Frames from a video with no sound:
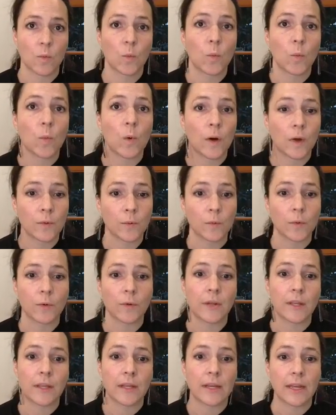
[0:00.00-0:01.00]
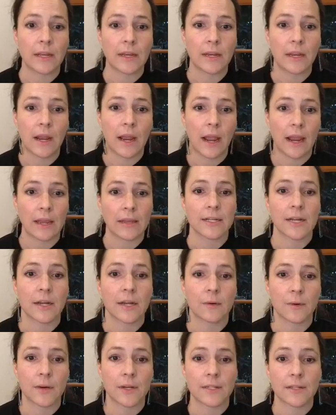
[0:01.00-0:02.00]
one rooted in
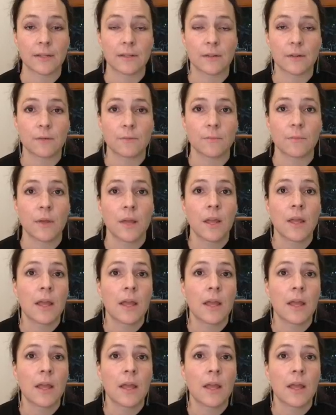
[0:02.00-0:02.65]
anti-racism